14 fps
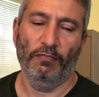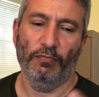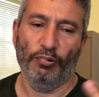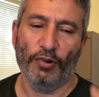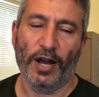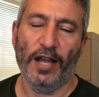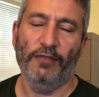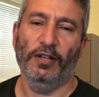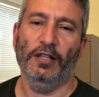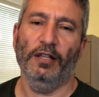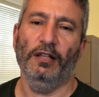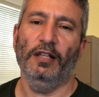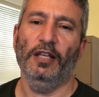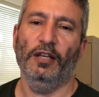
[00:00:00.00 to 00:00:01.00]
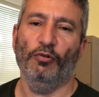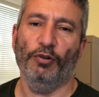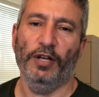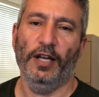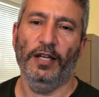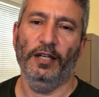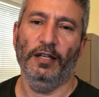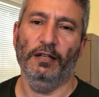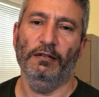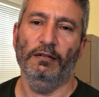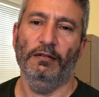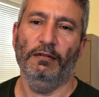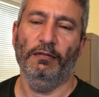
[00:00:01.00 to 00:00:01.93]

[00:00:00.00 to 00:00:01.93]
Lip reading: privately created